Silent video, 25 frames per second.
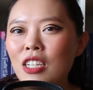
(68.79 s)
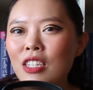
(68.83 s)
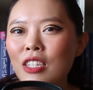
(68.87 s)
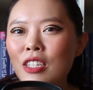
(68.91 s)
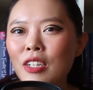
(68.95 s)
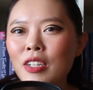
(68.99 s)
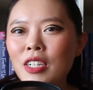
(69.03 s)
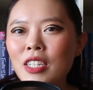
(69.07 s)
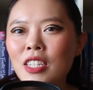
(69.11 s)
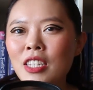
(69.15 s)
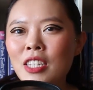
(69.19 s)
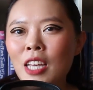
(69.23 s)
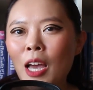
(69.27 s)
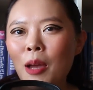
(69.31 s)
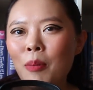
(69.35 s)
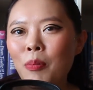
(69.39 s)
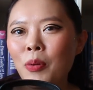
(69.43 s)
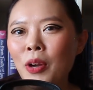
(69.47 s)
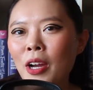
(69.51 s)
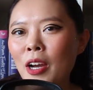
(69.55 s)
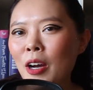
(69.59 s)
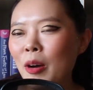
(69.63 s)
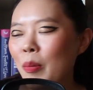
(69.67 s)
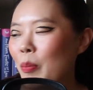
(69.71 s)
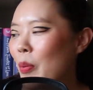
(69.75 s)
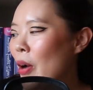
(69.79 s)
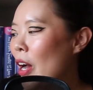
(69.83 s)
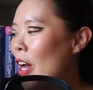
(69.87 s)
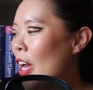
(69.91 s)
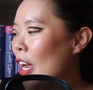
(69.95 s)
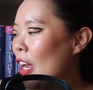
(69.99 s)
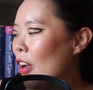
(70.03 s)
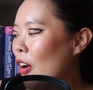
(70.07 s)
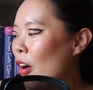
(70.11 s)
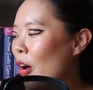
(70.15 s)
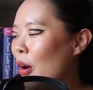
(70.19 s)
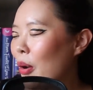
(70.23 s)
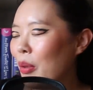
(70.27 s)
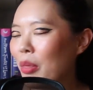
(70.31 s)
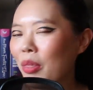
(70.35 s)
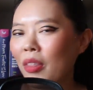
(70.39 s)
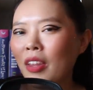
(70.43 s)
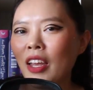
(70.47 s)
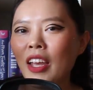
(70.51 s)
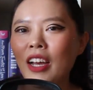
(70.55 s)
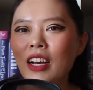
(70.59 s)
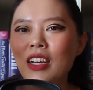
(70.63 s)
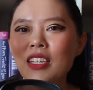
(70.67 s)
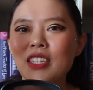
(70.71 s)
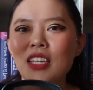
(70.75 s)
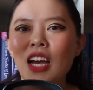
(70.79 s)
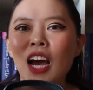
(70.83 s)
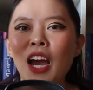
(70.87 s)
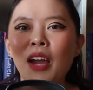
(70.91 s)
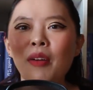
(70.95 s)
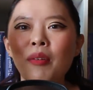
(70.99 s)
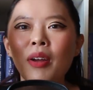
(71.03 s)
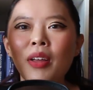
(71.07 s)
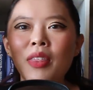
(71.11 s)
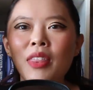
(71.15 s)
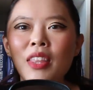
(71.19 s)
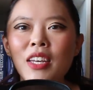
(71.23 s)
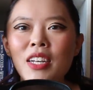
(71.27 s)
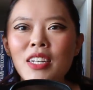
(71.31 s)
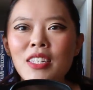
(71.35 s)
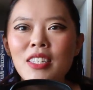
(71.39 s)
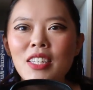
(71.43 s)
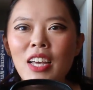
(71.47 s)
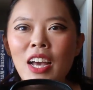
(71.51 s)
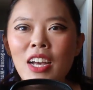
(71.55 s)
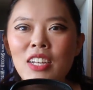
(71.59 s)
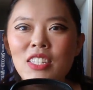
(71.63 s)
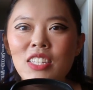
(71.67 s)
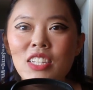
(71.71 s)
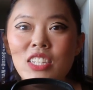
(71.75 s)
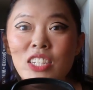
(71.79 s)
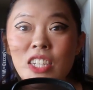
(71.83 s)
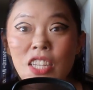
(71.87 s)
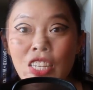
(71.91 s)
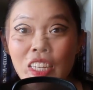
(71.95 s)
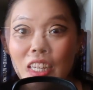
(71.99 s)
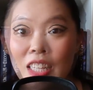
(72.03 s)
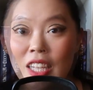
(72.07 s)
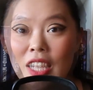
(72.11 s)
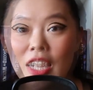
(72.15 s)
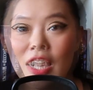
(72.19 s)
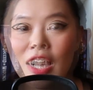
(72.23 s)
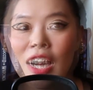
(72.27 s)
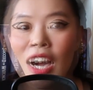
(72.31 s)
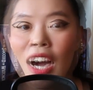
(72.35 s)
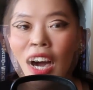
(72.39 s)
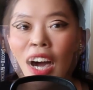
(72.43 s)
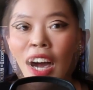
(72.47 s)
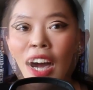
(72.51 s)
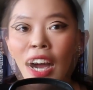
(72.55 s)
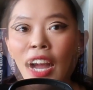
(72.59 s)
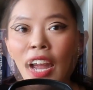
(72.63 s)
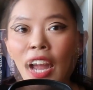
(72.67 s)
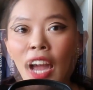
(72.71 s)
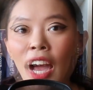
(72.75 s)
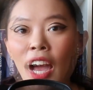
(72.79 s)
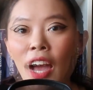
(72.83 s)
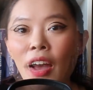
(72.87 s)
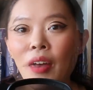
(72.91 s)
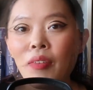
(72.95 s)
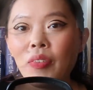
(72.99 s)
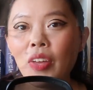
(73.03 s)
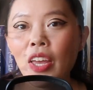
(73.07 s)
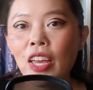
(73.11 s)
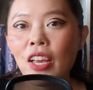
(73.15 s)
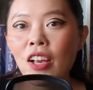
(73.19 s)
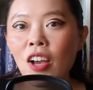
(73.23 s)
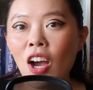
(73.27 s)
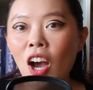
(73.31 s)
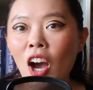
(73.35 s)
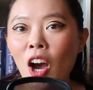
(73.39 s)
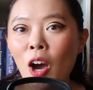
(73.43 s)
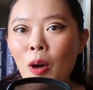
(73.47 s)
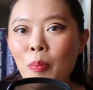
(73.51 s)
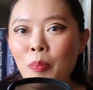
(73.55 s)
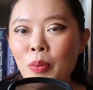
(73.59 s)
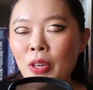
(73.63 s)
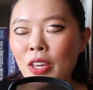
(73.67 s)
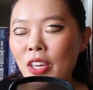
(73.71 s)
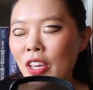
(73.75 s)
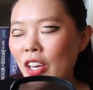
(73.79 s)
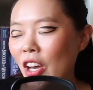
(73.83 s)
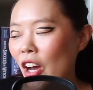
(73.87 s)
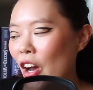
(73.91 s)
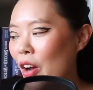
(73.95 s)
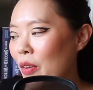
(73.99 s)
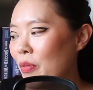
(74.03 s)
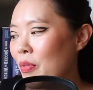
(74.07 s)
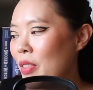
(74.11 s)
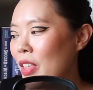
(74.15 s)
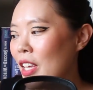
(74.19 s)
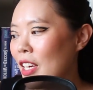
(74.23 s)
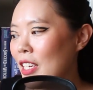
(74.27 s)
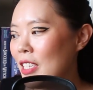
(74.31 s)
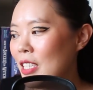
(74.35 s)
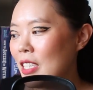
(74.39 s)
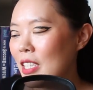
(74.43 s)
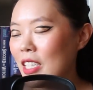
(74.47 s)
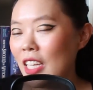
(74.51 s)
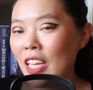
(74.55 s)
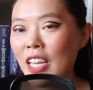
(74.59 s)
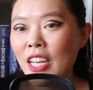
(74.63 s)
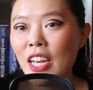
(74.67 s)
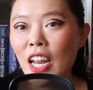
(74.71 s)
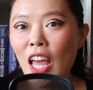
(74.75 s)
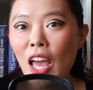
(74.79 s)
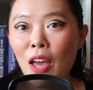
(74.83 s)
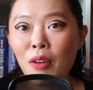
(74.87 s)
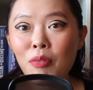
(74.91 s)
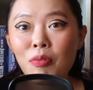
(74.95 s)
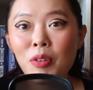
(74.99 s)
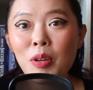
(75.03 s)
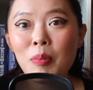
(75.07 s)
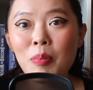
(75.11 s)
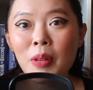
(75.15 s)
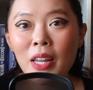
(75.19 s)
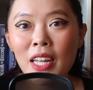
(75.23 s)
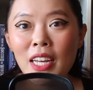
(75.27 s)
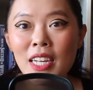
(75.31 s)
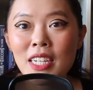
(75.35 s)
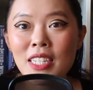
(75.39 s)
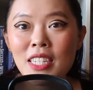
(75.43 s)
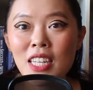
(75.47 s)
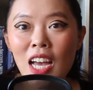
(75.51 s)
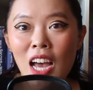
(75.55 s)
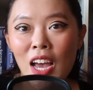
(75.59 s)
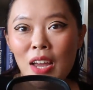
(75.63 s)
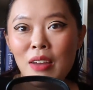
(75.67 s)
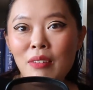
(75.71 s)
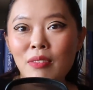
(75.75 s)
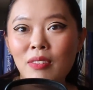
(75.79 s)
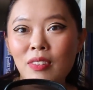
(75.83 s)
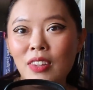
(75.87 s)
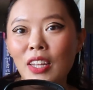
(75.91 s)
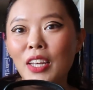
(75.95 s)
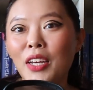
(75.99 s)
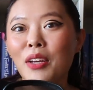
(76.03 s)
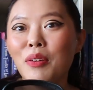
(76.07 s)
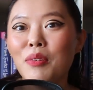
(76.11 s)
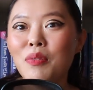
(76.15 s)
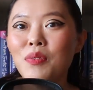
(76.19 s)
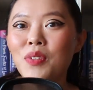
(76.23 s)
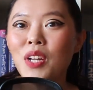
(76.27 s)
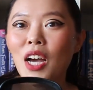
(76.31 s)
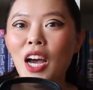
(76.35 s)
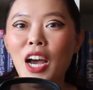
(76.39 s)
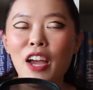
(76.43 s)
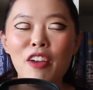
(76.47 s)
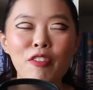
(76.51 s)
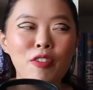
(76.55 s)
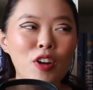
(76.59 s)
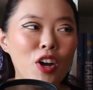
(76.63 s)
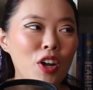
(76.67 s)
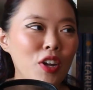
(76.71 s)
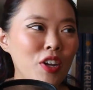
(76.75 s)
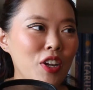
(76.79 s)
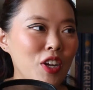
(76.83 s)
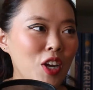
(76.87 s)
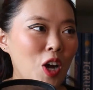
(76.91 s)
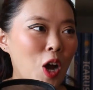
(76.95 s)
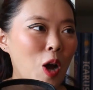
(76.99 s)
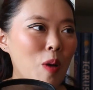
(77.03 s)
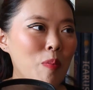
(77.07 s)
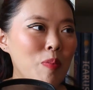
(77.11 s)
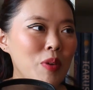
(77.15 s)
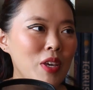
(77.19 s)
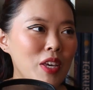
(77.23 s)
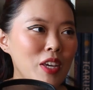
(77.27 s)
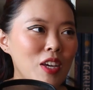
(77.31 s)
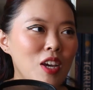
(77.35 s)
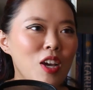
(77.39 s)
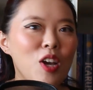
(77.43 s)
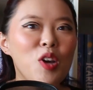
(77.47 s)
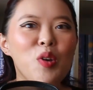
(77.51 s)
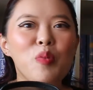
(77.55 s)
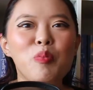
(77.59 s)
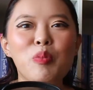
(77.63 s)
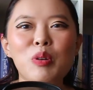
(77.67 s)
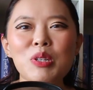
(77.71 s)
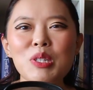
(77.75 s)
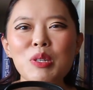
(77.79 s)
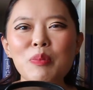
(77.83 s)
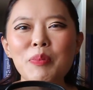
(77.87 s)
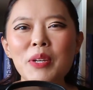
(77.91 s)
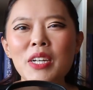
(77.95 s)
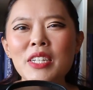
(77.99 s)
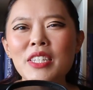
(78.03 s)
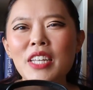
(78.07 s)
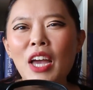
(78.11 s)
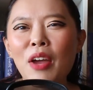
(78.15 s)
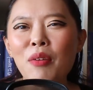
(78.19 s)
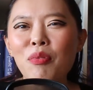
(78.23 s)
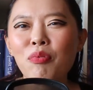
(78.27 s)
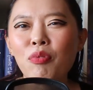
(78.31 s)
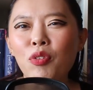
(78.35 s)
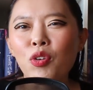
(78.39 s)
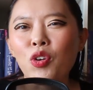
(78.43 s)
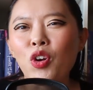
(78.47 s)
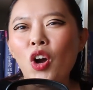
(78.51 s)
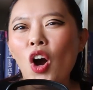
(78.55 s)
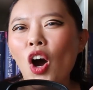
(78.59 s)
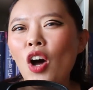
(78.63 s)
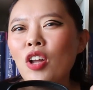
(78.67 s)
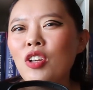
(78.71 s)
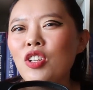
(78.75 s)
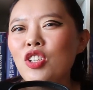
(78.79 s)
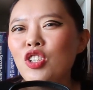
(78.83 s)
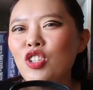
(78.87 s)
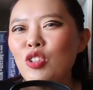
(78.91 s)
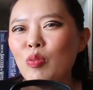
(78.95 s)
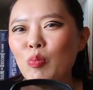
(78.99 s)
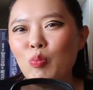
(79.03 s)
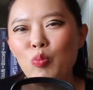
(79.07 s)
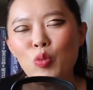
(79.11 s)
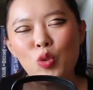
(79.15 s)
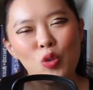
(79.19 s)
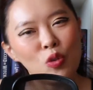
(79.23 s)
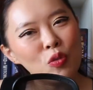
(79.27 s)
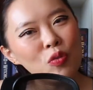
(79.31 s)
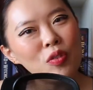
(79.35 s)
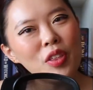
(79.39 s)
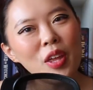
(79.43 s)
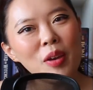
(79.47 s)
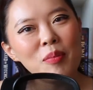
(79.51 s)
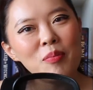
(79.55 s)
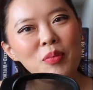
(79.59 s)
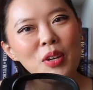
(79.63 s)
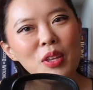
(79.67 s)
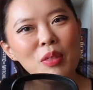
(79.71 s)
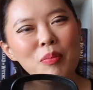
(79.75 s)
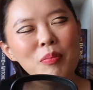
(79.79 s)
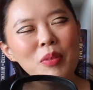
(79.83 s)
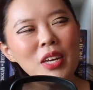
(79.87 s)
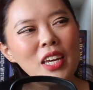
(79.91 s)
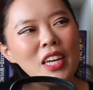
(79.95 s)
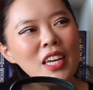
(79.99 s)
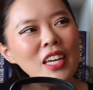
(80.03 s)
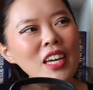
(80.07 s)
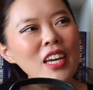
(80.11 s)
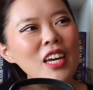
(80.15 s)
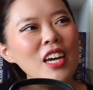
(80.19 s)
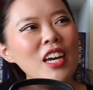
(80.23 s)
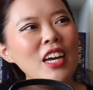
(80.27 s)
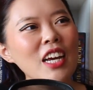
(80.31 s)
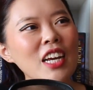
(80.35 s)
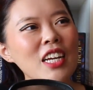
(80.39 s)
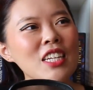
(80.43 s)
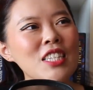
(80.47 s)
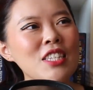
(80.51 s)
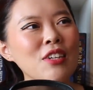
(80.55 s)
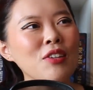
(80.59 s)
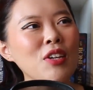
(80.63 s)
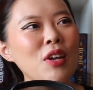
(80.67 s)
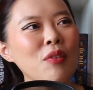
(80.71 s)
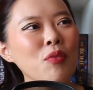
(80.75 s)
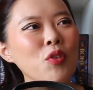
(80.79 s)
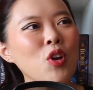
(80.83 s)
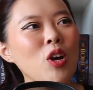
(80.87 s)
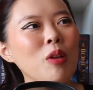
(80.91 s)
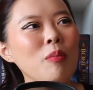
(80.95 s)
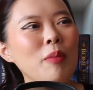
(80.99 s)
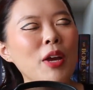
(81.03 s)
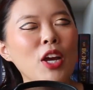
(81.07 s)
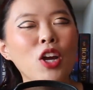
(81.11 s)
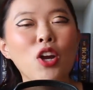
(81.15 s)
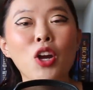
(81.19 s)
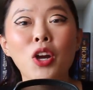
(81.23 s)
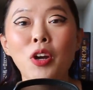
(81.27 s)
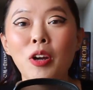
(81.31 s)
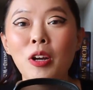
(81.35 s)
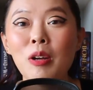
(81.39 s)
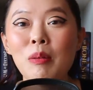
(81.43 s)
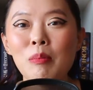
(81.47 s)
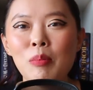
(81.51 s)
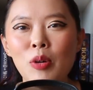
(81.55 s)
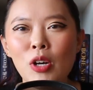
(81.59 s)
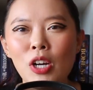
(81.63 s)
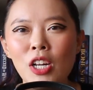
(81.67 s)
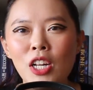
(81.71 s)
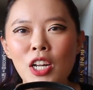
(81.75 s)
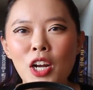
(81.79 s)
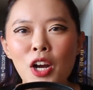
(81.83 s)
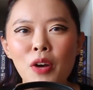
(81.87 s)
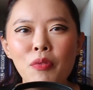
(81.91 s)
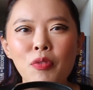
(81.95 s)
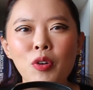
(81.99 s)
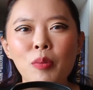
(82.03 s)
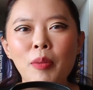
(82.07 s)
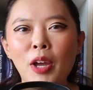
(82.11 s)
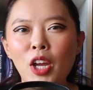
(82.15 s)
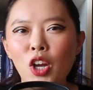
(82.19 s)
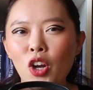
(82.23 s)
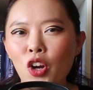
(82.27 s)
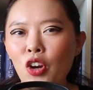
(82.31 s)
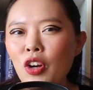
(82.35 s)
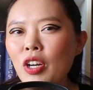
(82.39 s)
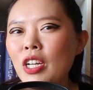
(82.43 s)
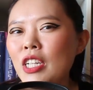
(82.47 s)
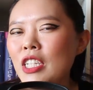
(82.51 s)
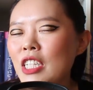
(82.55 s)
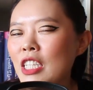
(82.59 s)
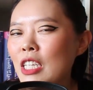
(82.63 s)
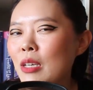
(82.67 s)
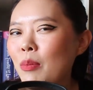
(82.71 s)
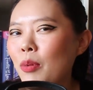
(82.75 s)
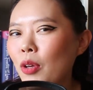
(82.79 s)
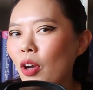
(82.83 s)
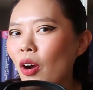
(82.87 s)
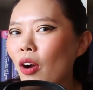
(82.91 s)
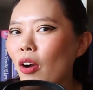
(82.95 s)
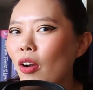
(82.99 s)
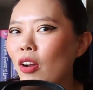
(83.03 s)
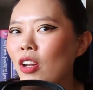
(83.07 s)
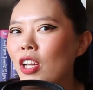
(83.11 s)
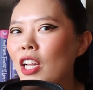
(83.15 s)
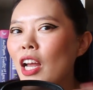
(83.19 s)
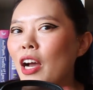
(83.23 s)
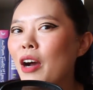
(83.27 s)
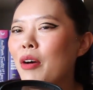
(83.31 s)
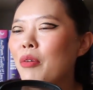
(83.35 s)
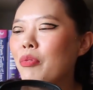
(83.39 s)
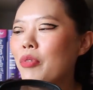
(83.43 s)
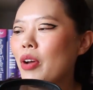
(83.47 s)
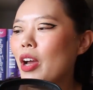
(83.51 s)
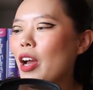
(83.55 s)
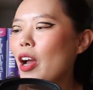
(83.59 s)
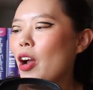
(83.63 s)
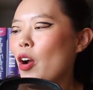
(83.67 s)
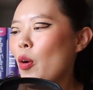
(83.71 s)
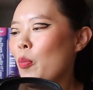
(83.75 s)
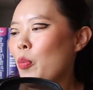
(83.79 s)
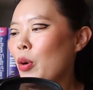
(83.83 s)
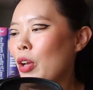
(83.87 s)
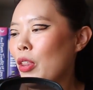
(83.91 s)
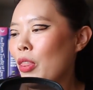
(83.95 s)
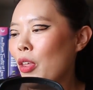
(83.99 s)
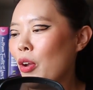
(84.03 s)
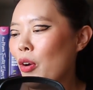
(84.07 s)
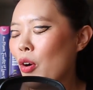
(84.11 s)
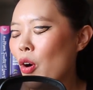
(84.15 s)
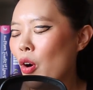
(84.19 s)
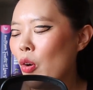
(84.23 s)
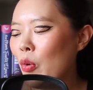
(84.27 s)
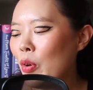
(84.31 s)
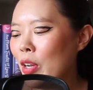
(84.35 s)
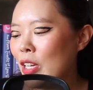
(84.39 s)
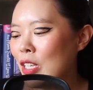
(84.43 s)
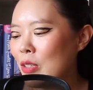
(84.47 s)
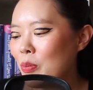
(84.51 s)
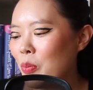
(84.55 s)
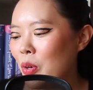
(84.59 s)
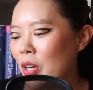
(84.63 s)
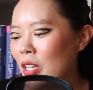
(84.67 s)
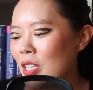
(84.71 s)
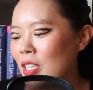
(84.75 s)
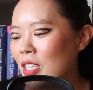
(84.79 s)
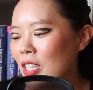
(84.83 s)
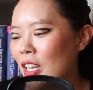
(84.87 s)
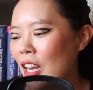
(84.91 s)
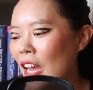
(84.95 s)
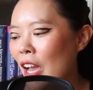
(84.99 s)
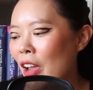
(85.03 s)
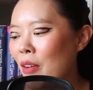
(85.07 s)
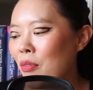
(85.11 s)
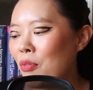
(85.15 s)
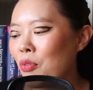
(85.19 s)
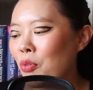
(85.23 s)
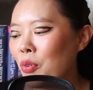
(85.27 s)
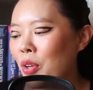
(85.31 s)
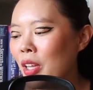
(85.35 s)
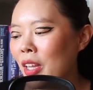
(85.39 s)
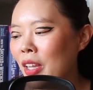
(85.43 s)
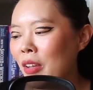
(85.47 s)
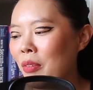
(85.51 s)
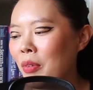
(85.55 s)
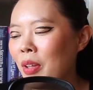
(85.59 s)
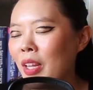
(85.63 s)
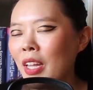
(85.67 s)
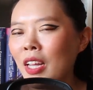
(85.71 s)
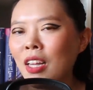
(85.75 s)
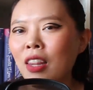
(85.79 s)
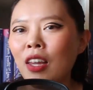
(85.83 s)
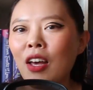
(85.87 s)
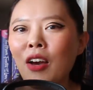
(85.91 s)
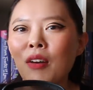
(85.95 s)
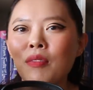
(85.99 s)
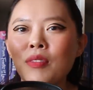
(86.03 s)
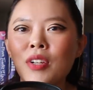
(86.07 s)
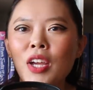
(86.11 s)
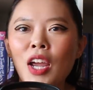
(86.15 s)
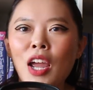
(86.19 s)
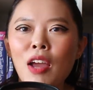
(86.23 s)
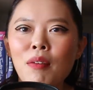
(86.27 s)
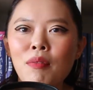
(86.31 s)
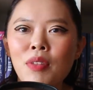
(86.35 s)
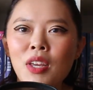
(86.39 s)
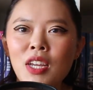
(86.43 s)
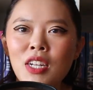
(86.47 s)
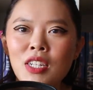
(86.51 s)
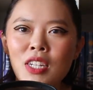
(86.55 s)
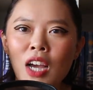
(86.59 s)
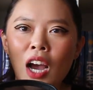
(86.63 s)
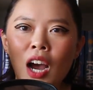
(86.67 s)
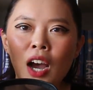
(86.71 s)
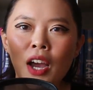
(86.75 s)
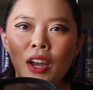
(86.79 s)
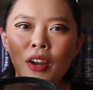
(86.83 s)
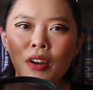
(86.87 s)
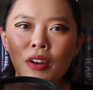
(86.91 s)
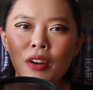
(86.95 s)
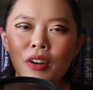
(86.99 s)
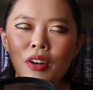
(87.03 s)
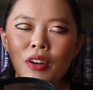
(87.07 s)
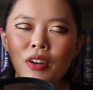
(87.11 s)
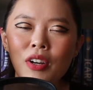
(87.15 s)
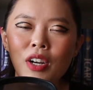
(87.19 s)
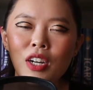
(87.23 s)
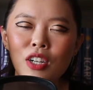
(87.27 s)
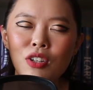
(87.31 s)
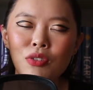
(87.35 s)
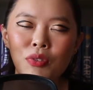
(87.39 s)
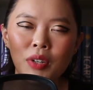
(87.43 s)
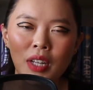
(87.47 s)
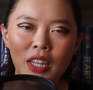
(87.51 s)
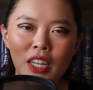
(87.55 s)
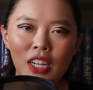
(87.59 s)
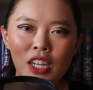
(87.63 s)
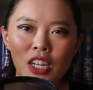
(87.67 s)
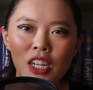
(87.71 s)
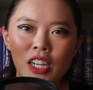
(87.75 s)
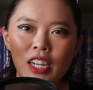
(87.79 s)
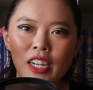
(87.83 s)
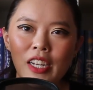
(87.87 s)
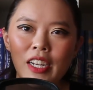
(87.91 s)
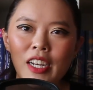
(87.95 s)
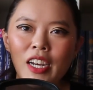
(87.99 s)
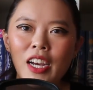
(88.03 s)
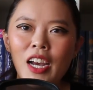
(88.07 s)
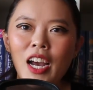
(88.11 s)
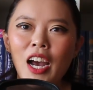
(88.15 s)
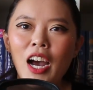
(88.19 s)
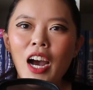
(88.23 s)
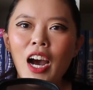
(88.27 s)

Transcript: So it's Sabriel by Garth Nix. I read this as a teen. I have a copy of this in every place I've lived. I've gotten a copy mostly because I've forgotten to move them with me because they're never on my current bookshelf or my current TBR shelf, but they're always ones that I've really, really loved. I have the entire trilogy.